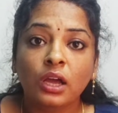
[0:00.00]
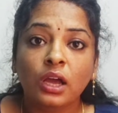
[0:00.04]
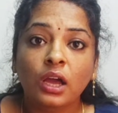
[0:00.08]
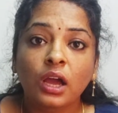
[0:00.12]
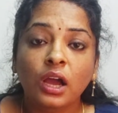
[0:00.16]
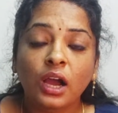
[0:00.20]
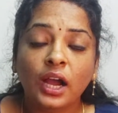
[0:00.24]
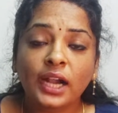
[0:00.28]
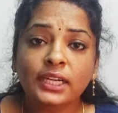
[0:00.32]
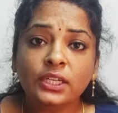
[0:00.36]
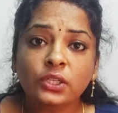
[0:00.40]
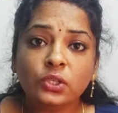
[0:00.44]

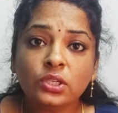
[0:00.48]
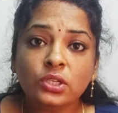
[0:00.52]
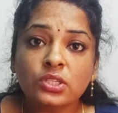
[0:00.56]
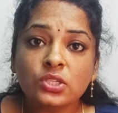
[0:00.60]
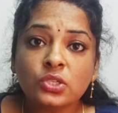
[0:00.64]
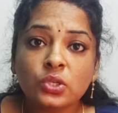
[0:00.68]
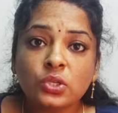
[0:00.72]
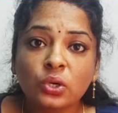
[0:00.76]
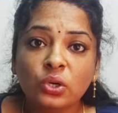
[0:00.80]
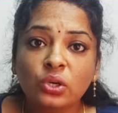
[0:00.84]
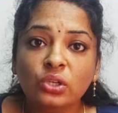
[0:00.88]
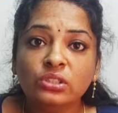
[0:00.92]
And
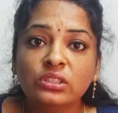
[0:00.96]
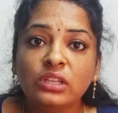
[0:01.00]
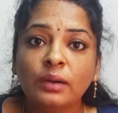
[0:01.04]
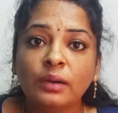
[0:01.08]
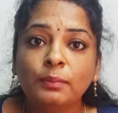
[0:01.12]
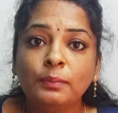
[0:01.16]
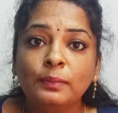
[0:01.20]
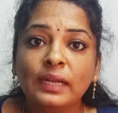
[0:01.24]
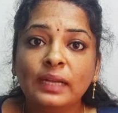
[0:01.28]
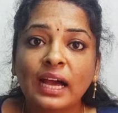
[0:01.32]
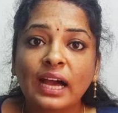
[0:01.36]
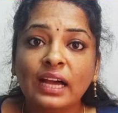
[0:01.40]
also the
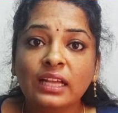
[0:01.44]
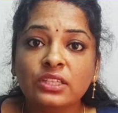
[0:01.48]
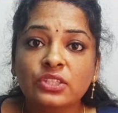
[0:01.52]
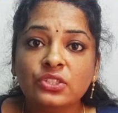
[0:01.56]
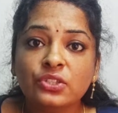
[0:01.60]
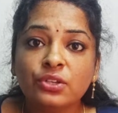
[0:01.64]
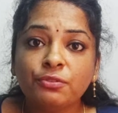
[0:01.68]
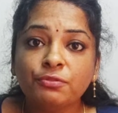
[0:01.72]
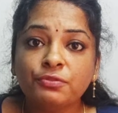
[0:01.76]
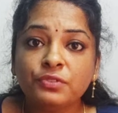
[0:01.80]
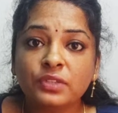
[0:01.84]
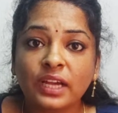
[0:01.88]
branch
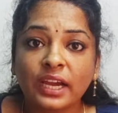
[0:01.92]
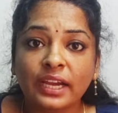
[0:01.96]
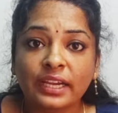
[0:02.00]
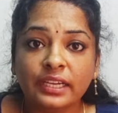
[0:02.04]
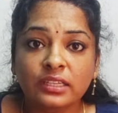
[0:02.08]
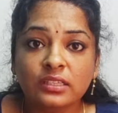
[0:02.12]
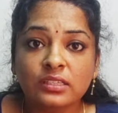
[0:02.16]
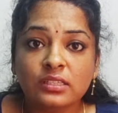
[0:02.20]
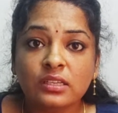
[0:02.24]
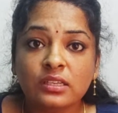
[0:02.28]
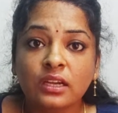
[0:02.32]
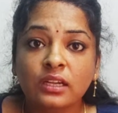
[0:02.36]
of
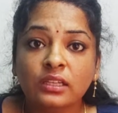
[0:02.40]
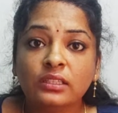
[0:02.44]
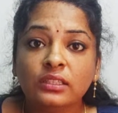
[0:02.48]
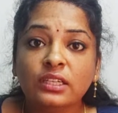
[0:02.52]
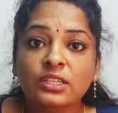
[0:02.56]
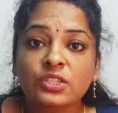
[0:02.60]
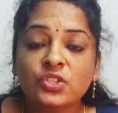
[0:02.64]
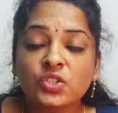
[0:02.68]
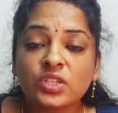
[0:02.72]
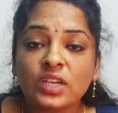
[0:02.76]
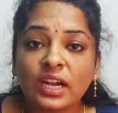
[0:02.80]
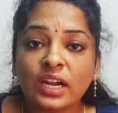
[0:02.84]
science that
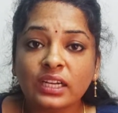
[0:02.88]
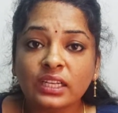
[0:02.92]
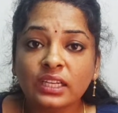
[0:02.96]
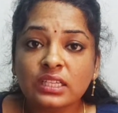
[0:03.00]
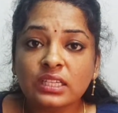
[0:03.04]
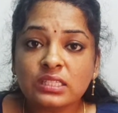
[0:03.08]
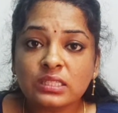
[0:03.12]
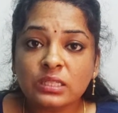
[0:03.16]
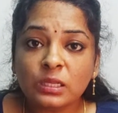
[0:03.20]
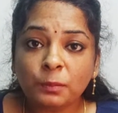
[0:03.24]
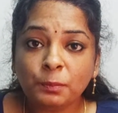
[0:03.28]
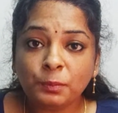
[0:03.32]
studies
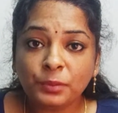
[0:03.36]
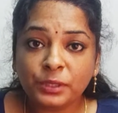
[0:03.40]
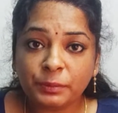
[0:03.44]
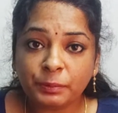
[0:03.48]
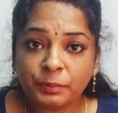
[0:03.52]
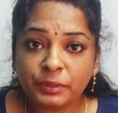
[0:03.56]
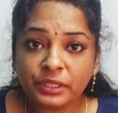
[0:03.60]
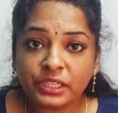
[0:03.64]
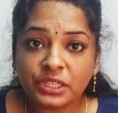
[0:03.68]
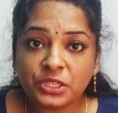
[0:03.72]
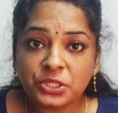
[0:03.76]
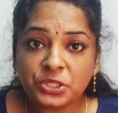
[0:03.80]
the
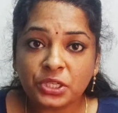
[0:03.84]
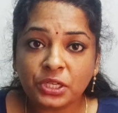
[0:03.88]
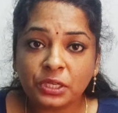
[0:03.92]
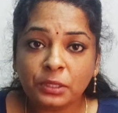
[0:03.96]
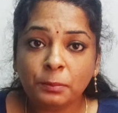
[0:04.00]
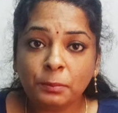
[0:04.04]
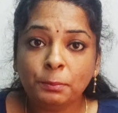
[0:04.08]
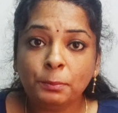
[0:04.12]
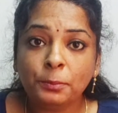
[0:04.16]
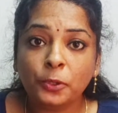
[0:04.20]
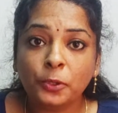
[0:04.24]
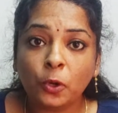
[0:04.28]
preparation,
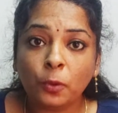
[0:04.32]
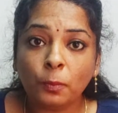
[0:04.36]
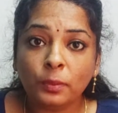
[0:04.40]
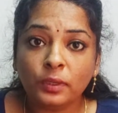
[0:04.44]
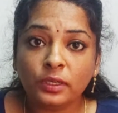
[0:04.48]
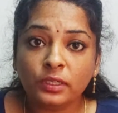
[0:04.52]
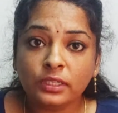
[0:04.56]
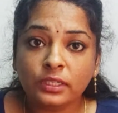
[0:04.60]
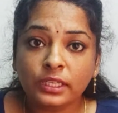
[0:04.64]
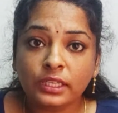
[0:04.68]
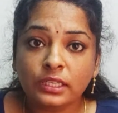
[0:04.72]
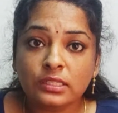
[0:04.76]

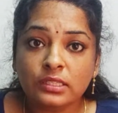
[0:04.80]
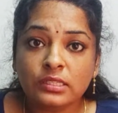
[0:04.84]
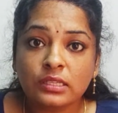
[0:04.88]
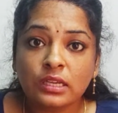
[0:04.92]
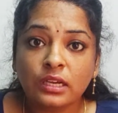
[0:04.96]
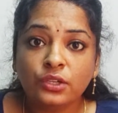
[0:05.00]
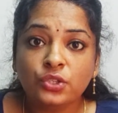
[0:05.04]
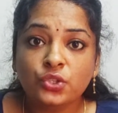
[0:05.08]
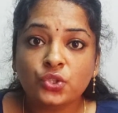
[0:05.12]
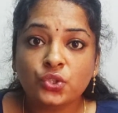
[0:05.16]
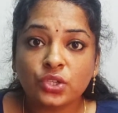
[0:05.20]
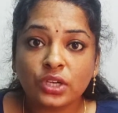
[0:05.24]
properties,
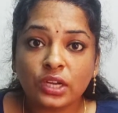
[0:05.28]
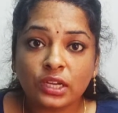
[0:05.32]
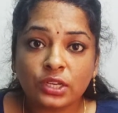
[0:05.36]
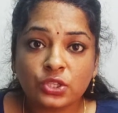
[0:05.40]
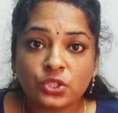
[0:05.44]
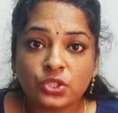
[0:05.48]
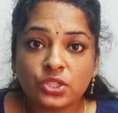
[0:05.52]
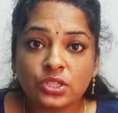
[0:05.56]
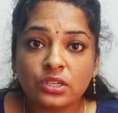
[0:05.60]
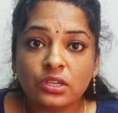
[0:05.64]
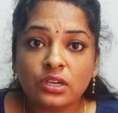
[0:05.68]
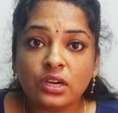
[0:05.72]

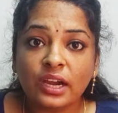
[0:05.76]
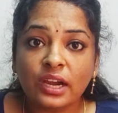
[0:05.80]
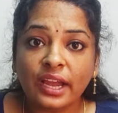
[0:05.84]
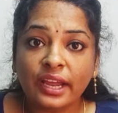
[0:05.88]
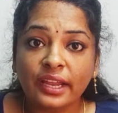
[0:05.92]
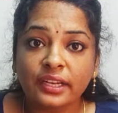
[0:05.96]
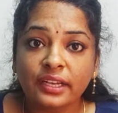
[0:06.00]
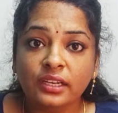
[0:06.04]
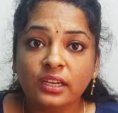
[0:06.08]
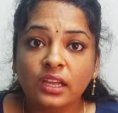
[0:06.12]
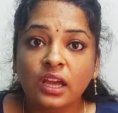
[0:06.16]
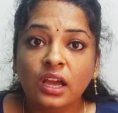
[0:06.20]
structure
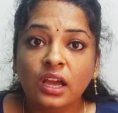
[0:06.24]
and